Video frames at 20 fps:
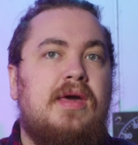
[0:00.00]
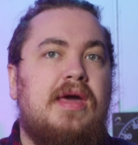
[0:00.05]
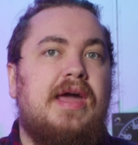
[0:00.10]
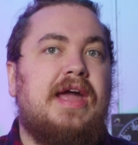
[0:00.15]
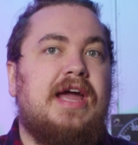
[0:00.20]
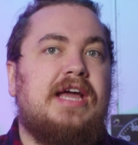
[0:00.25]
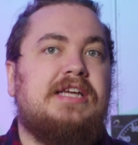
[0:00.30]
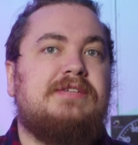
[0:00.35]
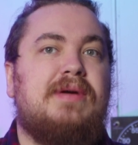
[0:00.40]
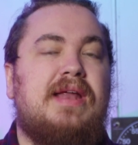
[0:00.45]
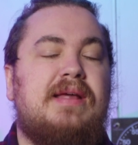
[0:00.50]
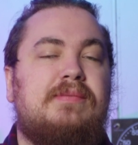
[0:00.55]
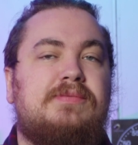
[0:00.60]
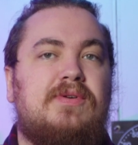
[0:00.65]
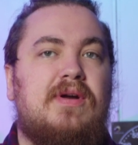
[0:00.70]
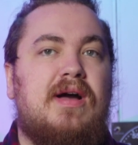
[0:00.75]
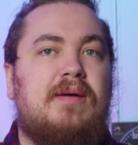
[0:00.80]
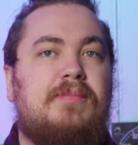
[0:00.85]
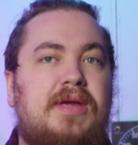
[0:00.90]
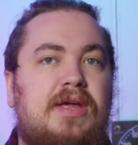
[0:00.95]
Hey guys, my name's
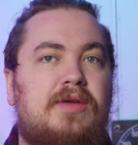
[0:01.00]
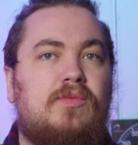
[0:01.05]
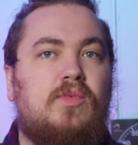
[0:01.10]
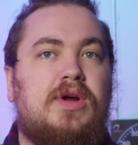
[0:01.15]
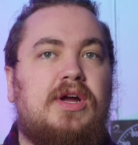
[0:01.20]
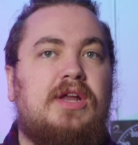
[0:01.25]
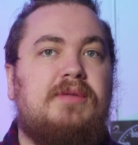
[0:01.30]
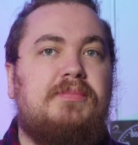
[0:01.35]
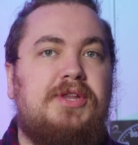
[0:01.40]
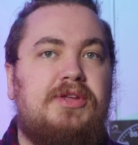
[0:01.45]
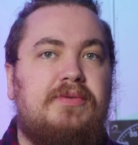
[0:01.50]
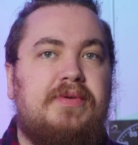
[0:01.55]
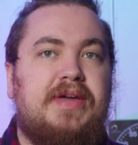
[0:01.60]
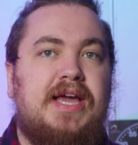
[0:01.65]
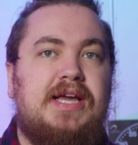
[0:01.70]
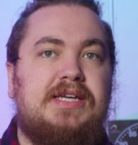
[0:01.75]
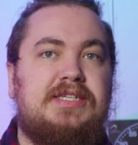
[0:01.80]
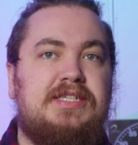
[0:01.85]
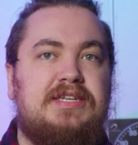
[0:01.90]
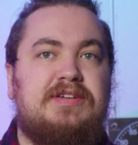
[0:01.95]
Rob, and we're going to be doing
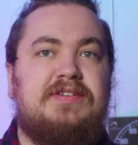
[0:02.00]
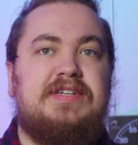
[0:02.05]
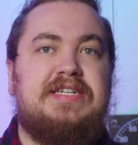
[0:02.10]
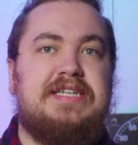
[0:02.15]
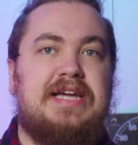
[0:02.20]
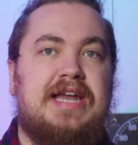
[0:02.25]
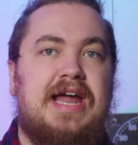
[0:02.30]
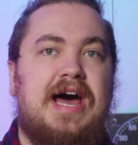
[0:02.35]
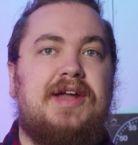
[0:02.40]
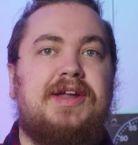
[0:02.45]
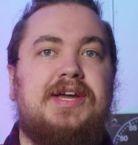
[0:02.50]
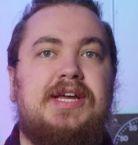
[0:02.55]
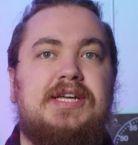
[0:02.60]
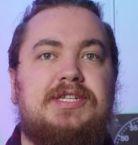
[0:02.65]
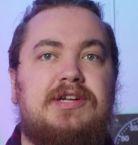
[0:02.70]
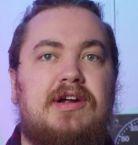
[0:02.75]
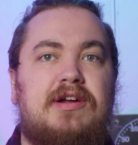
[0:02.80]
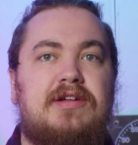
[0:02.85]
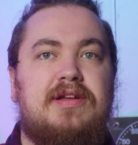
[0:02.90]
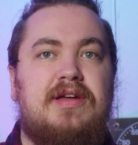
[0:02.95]
a series on how to get
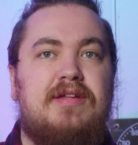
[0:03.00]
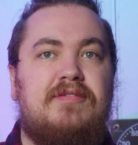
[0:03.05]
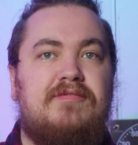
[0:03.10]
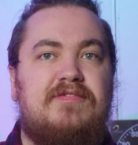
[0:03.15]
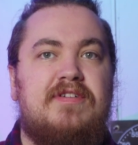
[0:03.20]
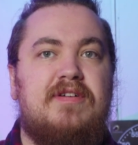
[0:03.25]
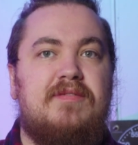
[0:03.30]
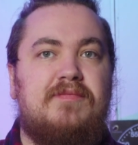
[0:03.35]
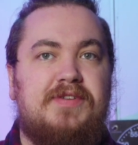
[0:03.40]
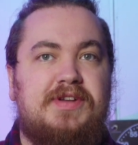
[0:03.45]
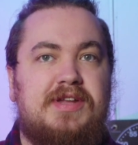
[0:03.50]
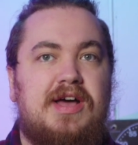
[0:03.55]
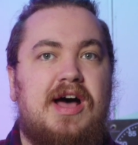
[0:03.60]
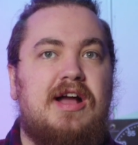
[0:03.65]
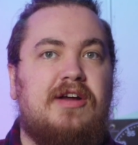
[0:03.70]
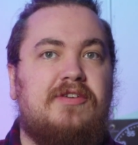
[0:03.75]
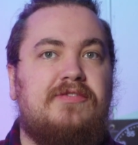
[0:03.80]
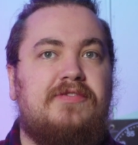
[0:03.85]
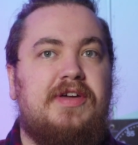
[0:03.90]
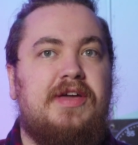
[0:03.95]
started in film
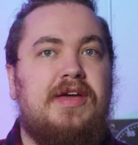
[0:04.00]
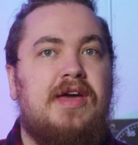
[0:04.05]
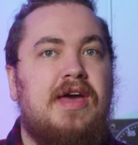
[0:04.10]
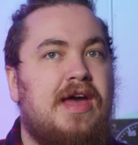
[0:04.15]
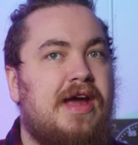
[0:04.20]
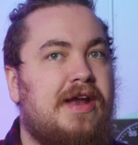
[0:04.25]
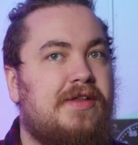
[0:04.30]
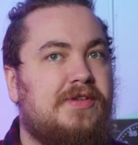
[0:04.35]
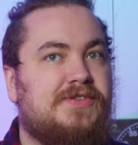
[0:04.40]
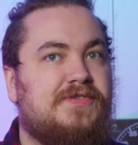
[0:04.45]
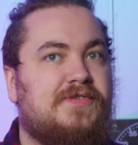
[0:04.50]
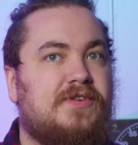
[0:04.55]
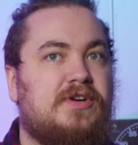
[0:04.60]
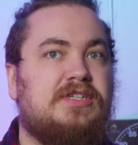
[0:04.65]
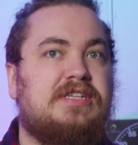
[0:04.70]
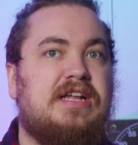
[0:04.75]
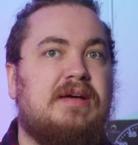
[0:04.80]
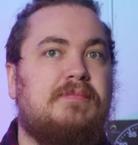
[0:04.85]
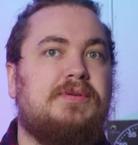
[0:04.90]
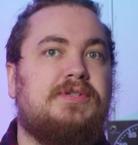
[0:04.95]
photography. In this
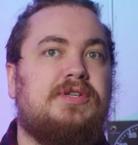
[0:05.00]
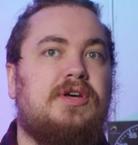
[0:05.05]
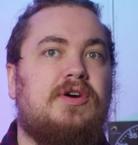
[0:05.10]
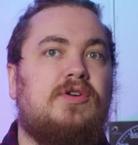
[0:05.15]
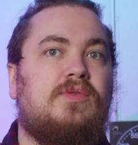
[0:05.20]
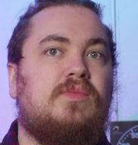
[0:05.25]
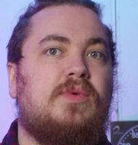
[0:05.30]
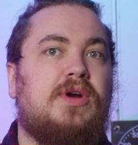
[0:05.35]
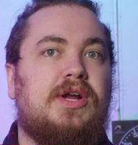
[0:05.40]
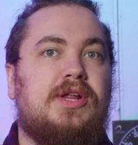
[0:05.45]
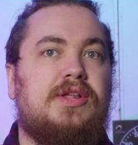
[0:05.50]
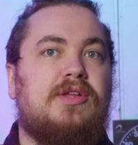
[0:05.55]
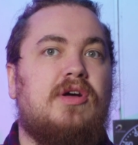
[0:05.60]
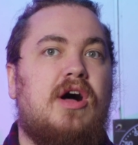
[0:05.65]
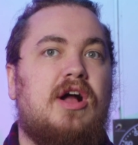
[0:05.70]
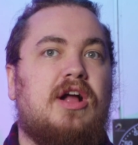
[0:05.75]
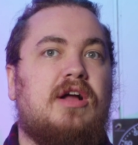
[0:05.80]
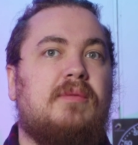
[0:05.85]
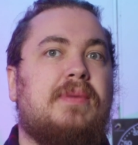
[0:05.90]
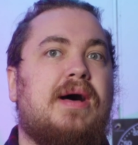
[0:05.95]
first episode, we're going to
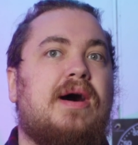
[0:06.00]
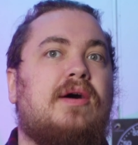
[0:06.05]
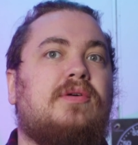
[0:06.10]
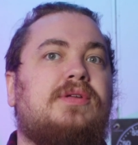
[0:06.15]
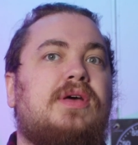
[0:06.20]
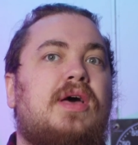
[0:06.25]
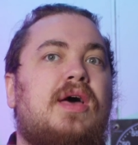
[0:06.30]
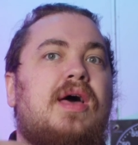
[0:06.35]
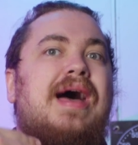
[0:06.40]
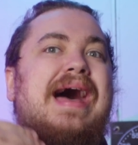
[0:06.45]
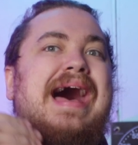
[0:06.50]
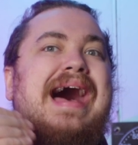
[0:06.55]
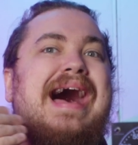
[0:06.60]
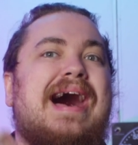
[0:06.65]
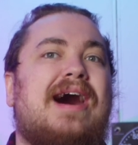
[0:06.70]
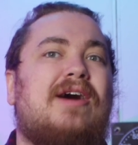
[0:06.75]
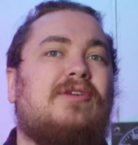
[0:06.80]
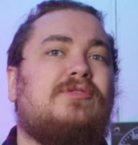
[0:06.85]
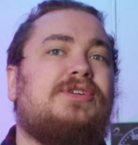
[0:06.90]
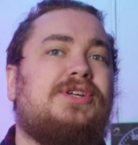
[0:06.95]
talk about
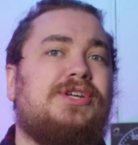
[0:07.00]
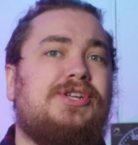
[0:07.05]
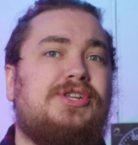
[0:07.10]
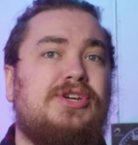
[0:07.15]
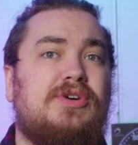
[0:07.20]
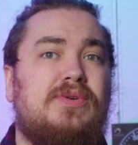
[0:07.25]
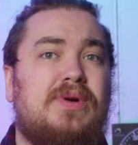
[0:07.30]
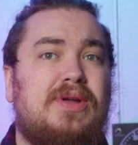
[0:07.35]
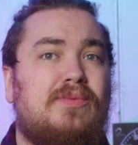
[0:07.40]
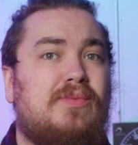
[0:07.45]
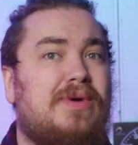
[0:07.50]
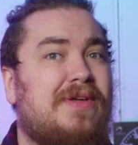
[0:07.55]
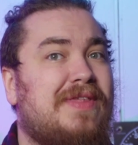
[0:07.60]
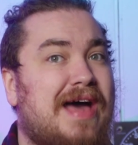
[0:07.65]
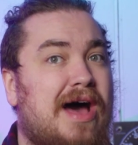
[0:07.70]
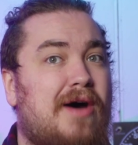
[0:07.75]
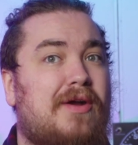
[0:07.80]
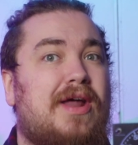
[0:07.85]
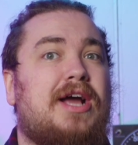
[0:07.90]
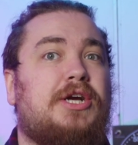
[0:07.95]
how to do it
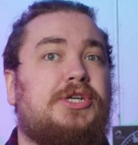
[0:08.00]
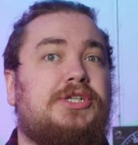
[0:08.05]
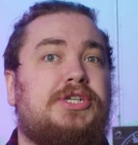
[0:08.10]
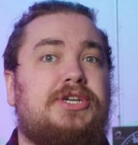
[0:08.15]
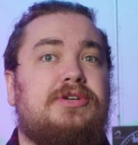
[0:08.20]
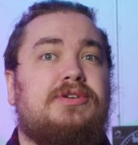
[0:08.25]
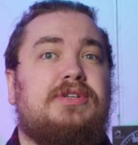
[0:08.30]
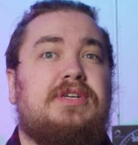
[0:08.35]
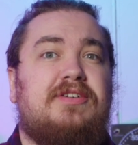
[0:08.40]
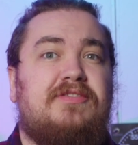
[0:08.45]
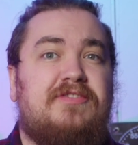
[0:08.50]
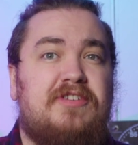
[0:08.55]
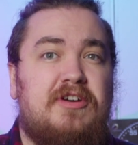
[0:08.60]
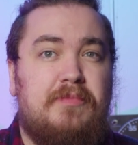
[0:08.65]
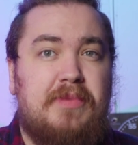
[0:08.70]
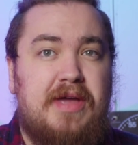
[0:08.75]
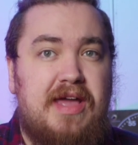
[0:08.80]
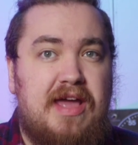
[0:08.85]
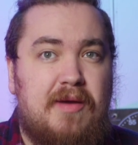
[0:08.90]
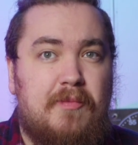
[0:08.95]
without actually using a
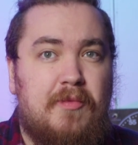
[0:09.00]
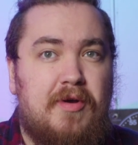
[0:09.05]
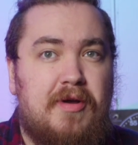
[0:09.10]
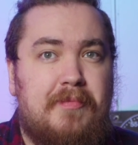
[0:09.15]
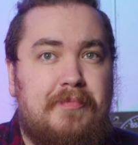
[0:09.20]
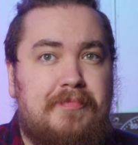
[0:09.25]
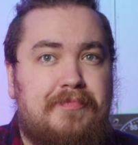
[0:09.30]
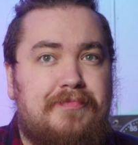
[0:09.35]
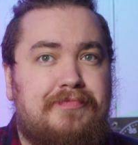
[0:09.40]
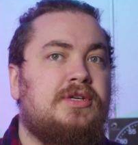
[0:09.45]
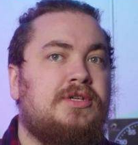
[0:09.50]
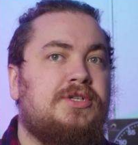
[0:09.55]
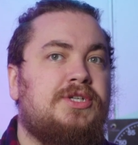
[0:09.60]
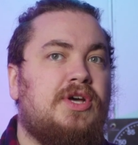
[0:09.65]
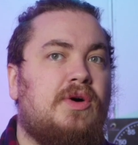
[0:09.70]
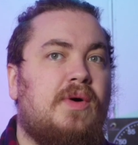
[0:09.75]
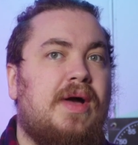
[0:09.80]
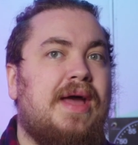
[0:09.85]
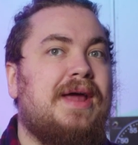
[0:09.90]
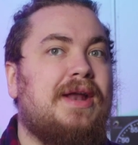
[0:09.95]
film camera.
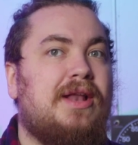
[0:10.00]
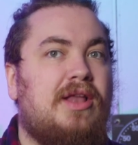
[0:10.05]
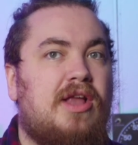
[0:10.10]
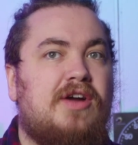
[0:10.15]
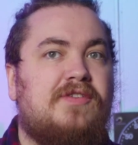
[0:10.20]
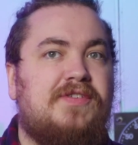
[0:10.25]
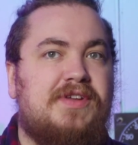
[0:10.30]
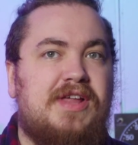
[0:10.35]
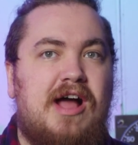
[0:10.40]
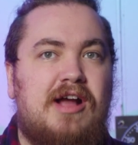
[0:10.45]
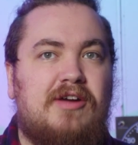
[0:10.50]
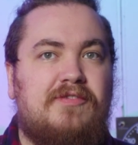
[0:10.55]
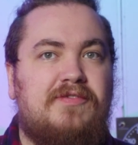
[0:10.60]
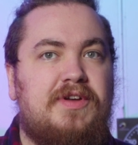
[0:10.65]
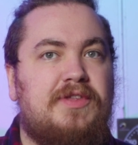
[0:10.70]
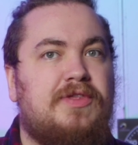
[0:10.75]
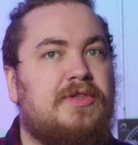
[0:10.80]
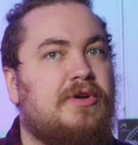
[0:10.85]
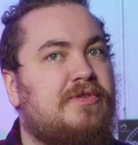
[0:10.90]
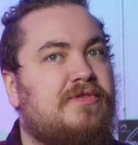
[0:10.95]
So analog
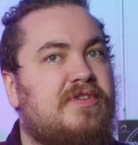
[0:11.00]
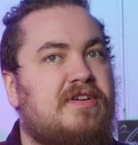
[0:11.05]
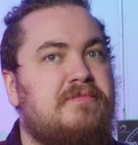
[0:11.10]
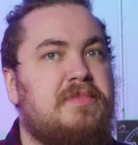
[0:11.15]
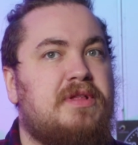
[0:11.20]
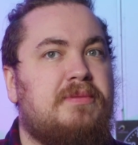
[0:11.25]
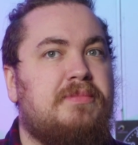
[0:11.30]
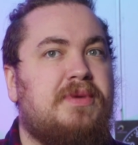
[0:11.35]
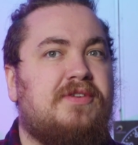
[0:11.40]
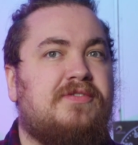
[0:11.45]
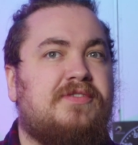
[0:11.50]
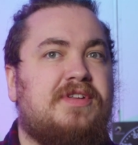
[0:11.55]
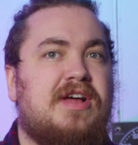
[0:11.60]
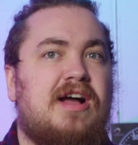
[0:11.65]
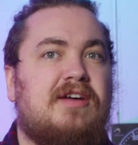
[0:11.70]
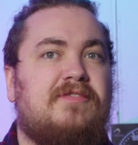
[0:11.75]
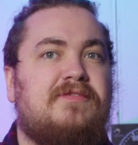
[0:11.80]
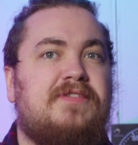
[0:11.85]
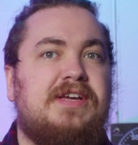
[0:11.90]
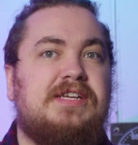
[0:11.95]
photography and 35mm
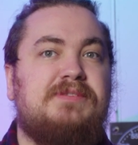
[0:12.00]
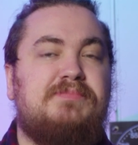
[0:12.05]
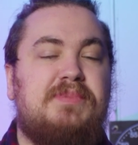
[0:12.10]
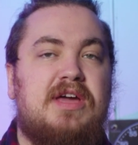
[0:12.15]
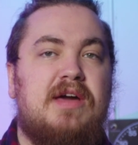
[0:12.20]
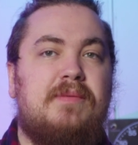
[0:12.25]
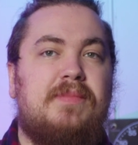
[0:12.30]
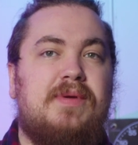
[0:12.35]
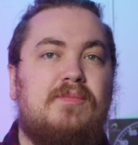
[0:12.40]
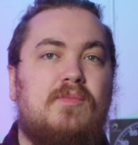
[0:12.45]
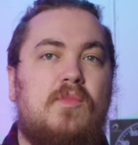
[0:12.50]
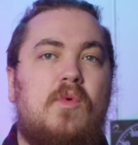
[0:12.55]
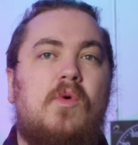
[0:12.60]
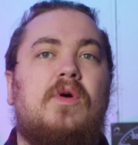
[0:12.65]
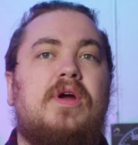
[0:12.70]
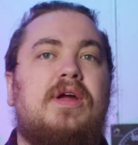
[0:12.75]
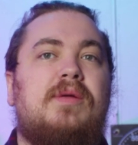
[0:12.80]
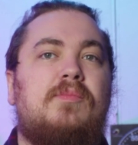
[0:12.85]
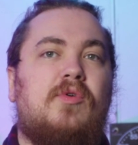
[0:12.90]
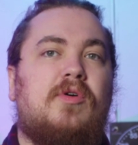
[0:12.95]
photography is becoming
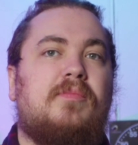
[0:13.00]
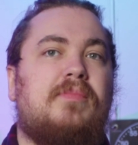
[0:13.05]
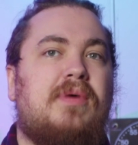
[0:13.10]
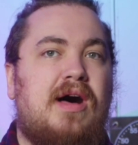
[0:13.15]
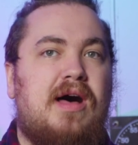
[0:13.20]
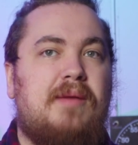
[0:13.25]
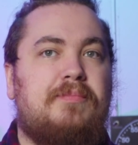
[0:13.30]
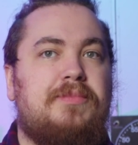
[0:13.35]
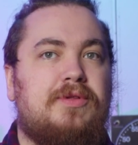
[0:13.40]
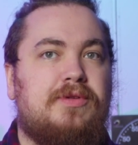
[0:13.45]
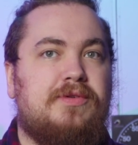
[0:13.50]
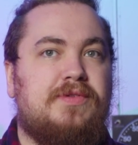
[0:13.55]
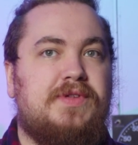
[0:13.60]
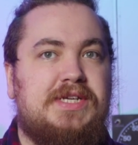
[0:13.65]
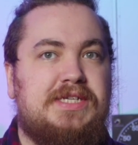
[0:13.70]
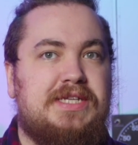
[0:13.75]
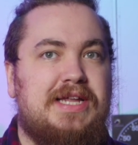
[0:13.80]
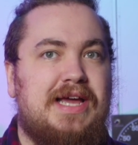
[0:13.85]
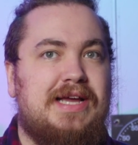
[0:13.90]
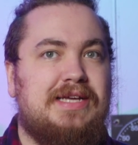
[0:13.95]
more and more popular
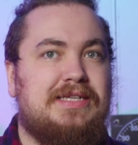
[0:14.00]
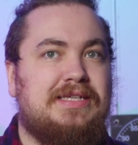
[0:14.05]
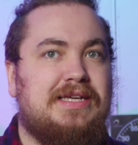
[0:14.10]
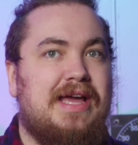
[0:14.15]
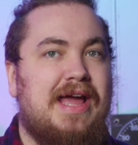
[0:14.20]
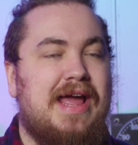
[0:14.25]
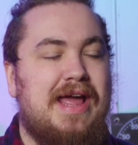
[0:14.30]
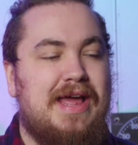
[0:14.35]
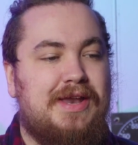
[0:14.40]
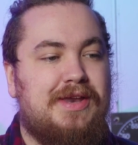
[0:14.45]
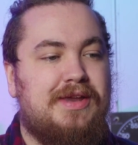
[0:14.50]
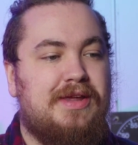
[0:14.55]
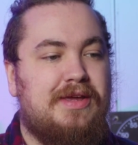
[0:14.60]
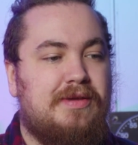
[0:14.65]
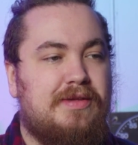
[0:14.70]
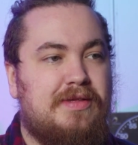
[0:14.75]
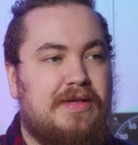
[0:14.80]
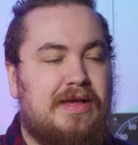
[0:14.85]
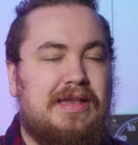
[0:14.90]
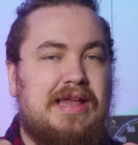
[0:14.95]
these days, and
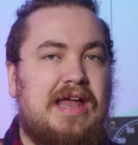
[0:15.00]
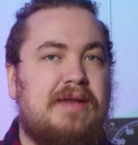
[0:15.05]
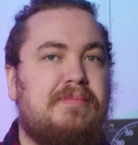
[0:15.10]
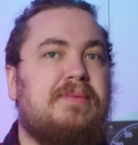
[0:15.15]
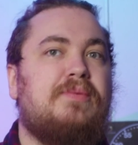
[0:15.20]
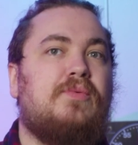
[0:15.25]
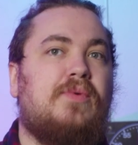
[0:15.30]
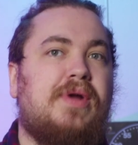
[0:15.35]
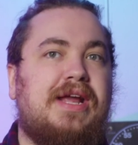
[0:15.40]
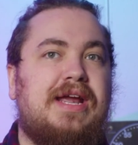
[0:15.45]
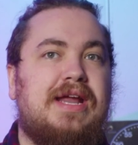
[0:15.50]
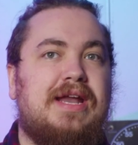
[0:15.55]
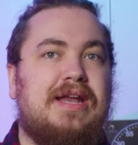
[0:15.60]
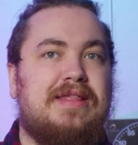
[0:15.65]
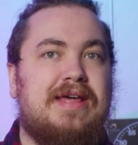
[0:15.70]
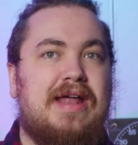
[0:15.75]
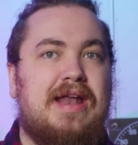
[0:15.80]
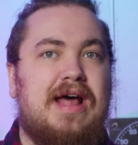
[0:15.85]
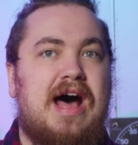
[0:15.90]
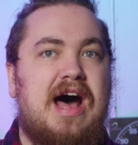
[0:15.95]
a lot of people want to get
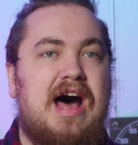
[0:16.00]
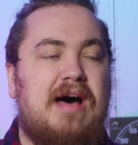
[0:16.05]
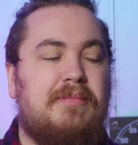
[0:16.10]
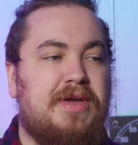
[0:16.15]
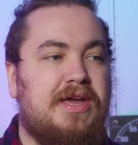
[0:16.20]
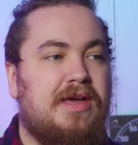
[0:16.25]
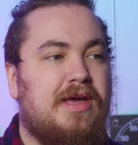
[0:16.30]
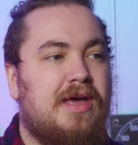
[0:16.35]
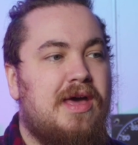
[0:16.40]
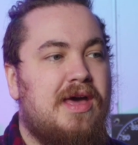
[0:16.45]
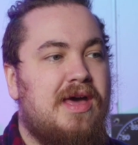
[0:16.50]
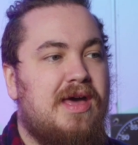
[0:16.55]
into that hobby.